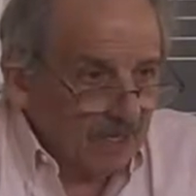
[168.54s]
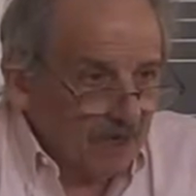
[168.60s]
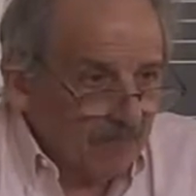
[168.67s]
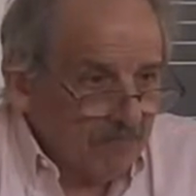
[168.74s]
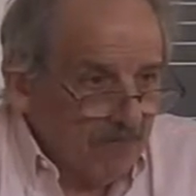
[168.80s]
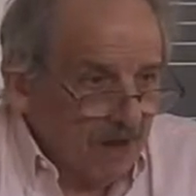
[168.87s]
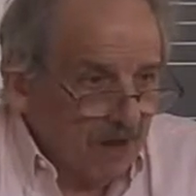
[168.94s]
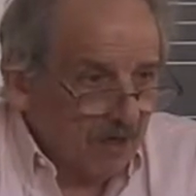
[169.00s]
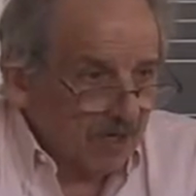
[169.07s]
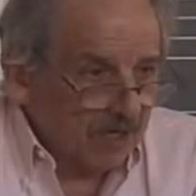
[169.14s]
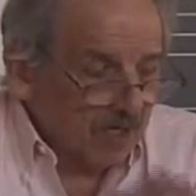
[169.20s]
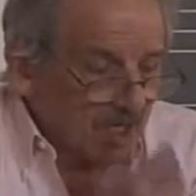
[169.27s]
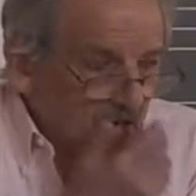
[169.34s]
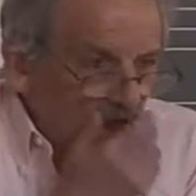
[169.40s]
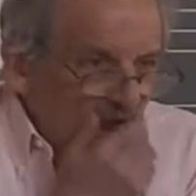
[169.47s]

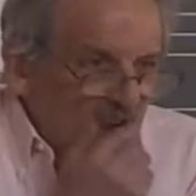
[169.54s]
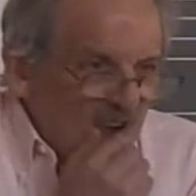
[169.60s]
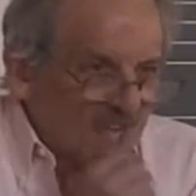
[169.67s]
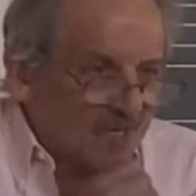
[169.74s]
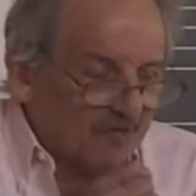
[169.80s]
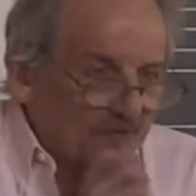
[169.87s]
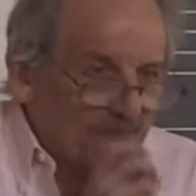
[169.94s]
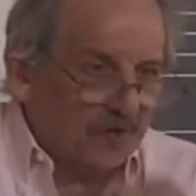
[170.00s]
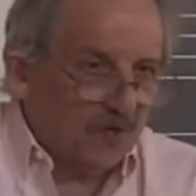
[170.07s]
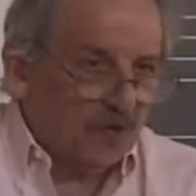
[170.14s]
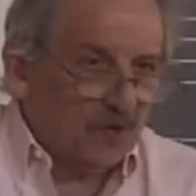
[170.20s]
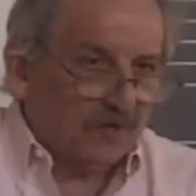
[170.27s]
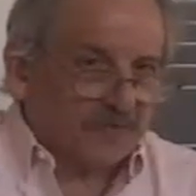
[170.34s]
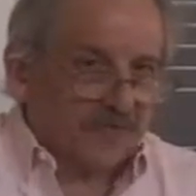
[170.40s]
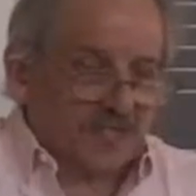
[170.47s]
American kind of
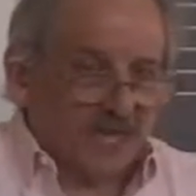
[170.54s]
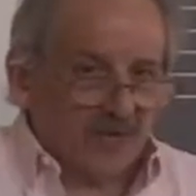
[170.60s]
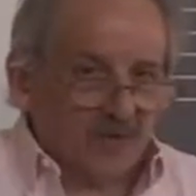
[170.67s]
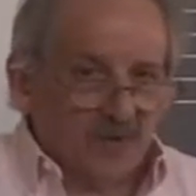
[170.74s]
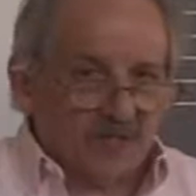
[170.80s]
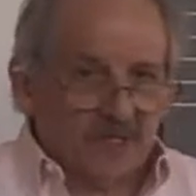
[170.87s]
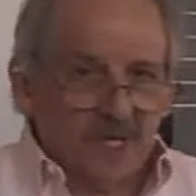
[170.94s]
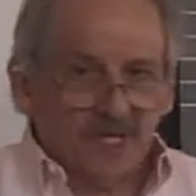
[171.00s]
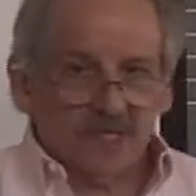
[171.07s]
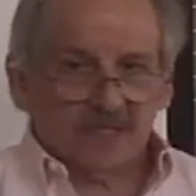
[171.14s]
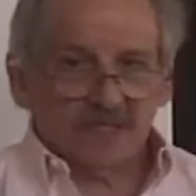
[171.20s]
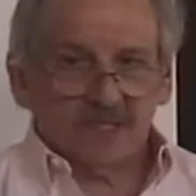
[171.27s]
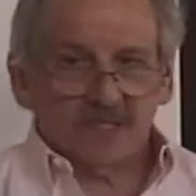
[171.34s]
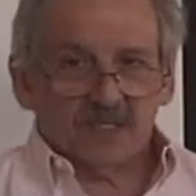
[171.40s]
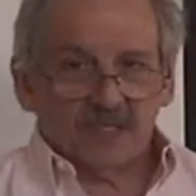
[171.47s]
view of
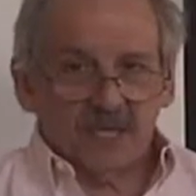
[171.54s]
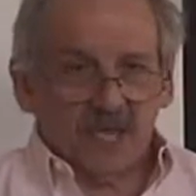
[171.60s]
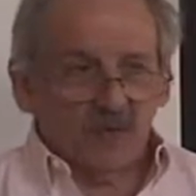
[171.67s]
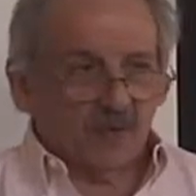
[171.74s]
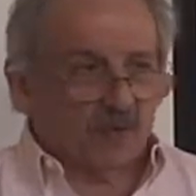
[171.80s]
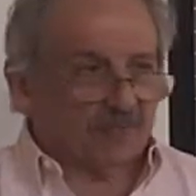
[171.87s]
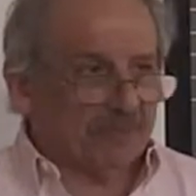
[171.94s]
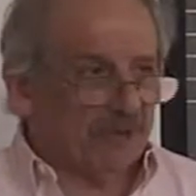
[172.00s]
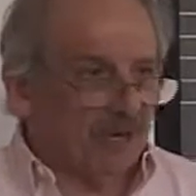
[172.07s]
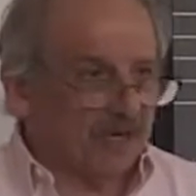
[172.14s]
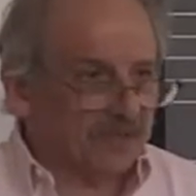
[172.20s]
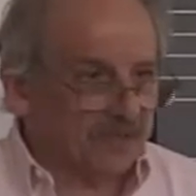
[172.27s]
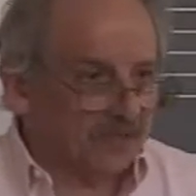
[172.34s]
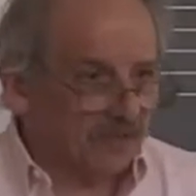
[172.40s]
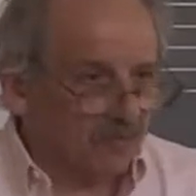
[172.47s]
psychoanalysis and how it
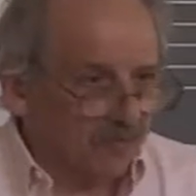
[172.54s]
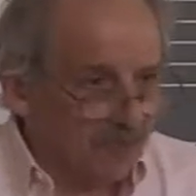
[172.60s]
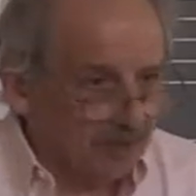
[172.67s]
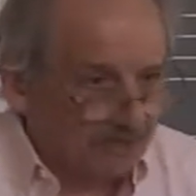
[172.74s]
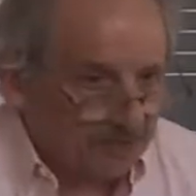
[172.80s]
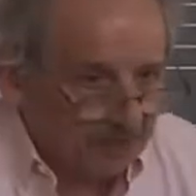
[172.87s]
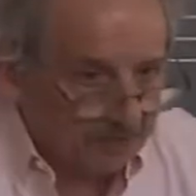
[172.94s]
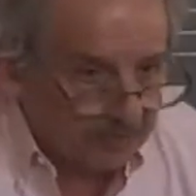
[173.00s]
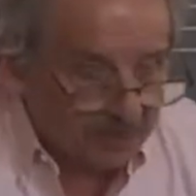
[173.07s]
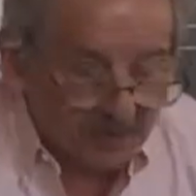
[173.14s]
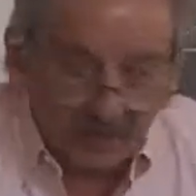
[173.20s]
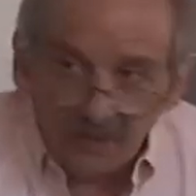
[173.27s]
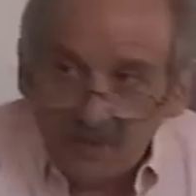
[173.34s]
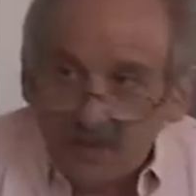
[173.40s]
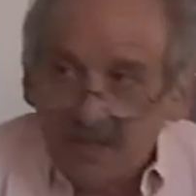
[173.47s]
applies to real people
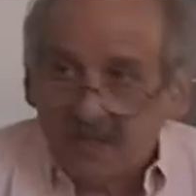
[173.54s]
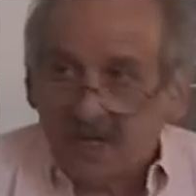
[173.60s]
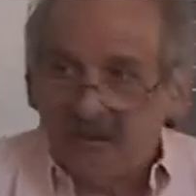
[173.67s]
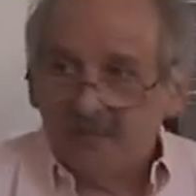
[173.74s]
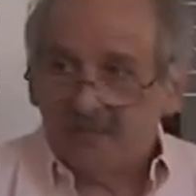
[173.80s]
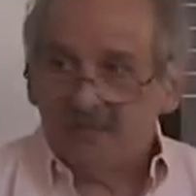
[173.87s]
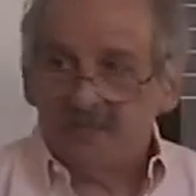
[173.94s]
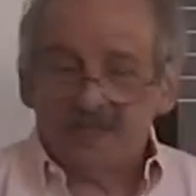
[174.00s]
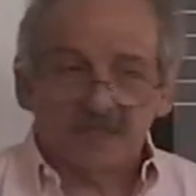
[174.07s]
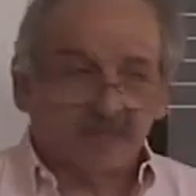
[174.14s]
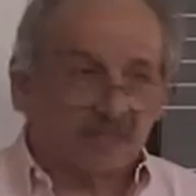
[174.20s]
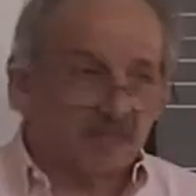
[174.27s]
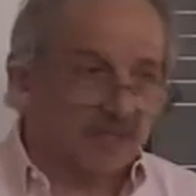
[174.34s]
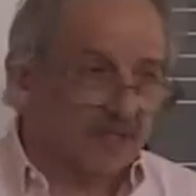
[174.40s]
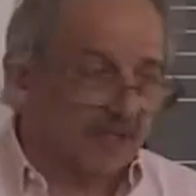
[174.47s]
in real life and
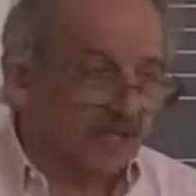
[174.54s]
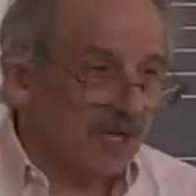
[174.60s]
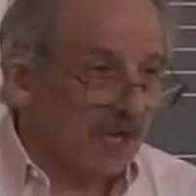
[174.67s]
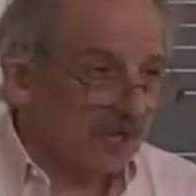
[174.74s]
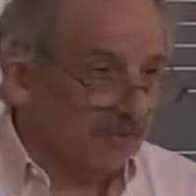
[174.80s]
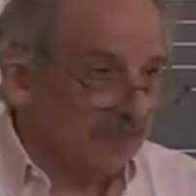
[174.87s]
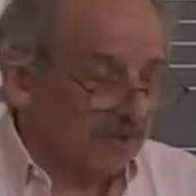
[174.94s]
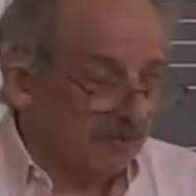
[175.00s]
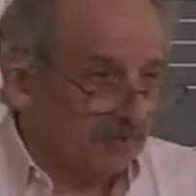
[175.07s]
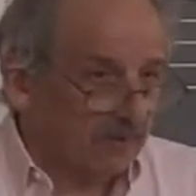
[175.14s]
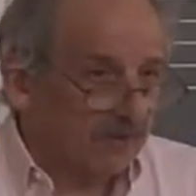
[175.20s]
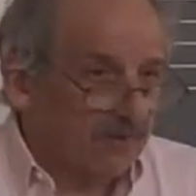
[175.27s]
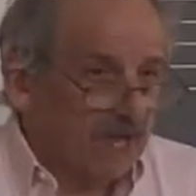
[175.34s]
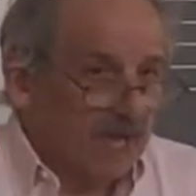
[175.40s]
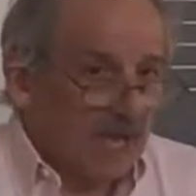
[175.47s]
particularly to young
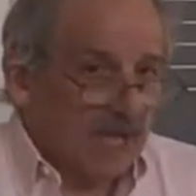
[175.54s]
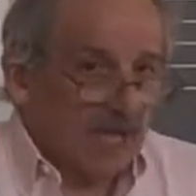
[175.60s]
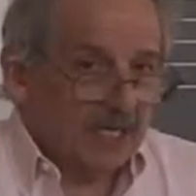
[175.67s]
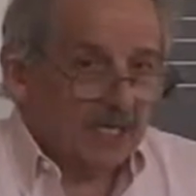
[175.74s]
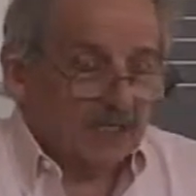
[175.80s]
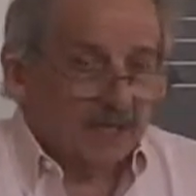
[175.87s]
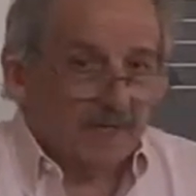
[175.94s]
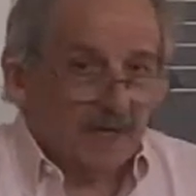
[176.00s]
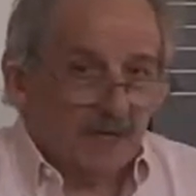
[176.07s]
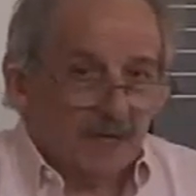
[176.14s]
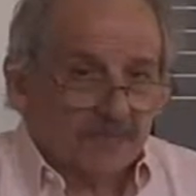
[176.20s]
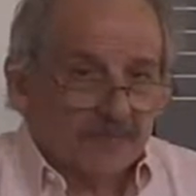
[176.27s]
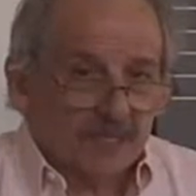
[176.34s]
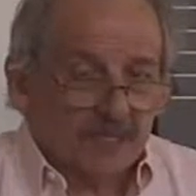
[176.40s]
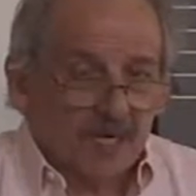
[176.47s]
people. And he
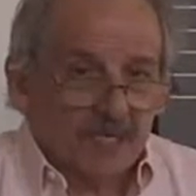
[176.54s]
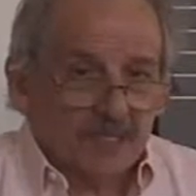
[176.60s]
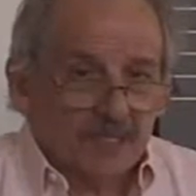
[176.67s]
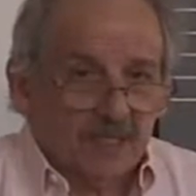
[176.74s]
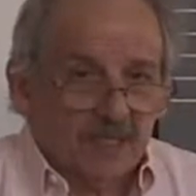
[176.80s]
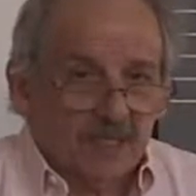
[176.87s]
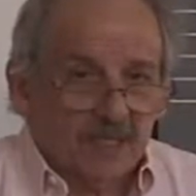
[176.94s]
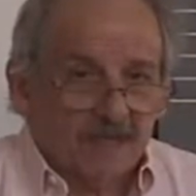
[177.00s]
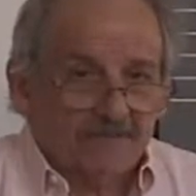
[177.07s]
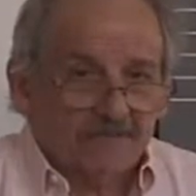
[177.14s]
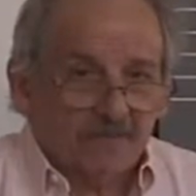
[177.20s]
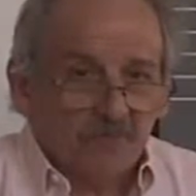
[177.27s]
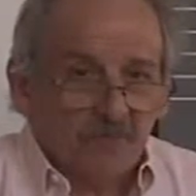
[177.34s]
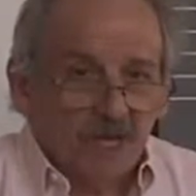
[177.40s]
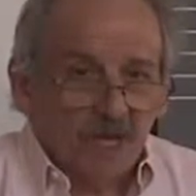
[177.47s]
develops an
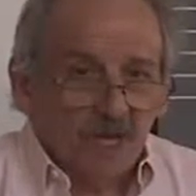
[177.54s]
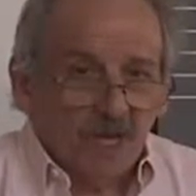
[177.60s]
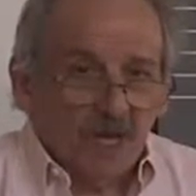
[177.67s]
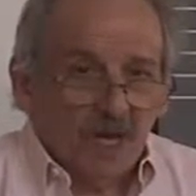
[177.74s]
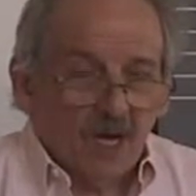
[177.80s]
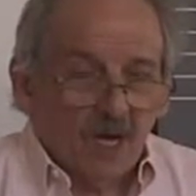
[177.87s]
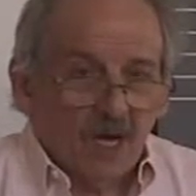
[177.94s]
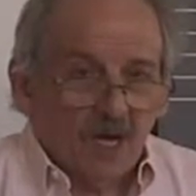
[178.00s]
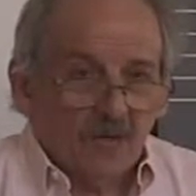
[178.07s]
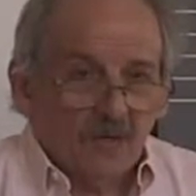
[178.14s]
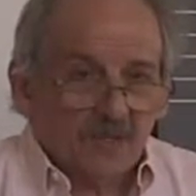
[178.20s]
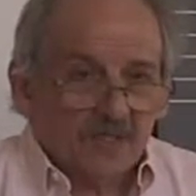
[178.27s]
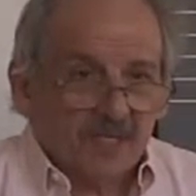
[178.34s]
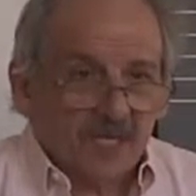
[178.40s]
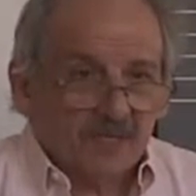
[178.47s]
idea uh,
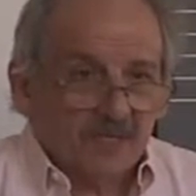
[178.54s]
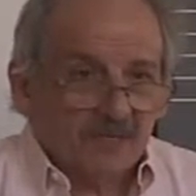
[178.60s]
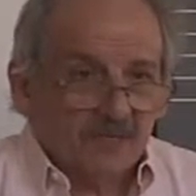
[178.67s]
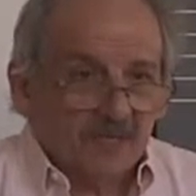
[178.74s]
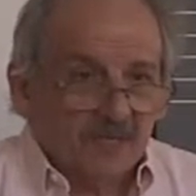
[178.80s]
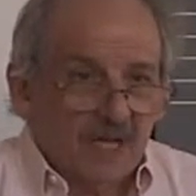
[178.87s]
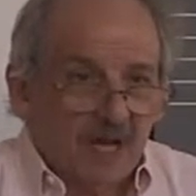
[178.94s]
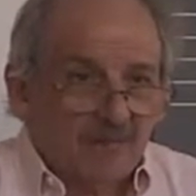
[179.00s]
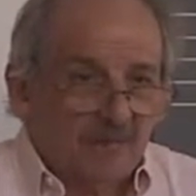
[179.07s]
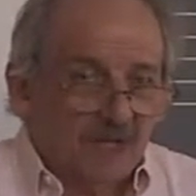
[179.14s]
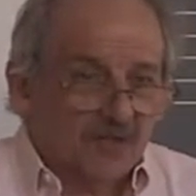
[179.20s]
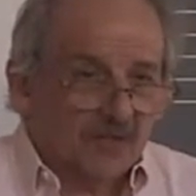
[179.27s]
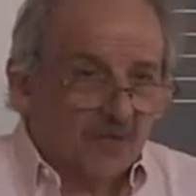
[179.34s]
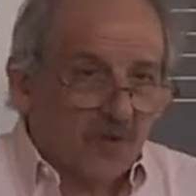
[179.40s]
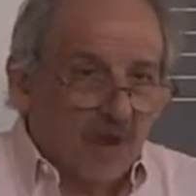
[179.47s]
which gets not
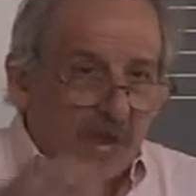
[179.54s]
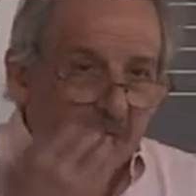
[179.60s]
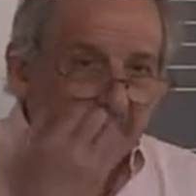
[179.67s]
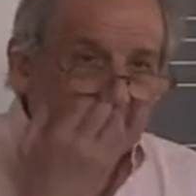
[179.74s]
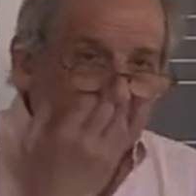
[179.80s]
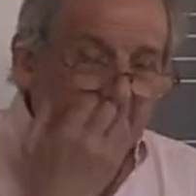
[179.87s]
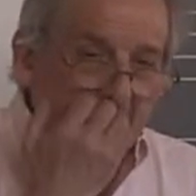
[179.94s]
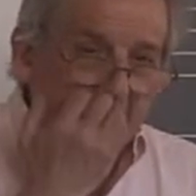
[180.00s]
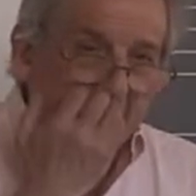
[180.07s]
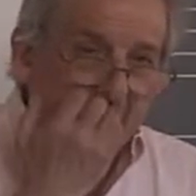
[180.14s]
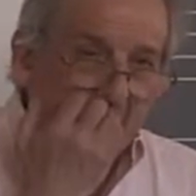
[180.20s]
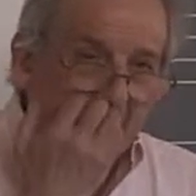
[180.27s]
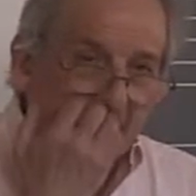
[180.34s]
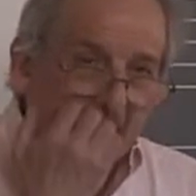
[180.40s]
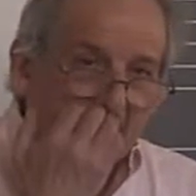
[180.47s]
much traction in
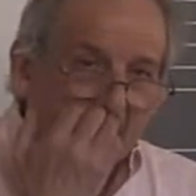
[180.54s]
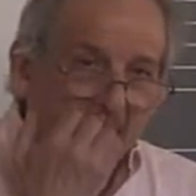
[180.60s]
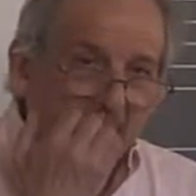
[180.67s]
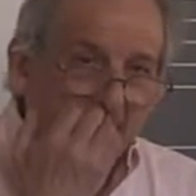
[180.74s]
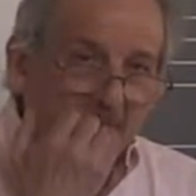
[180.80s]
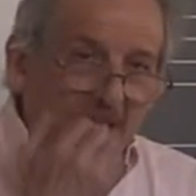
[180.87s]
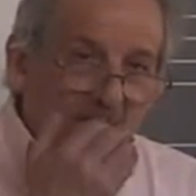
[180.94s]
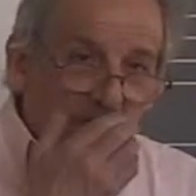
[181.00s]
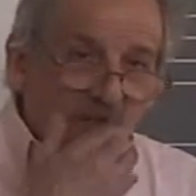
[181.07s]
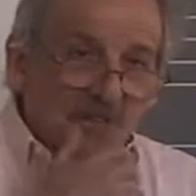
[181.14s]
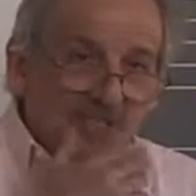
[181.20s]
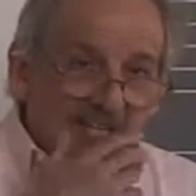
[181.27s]
America, but he goes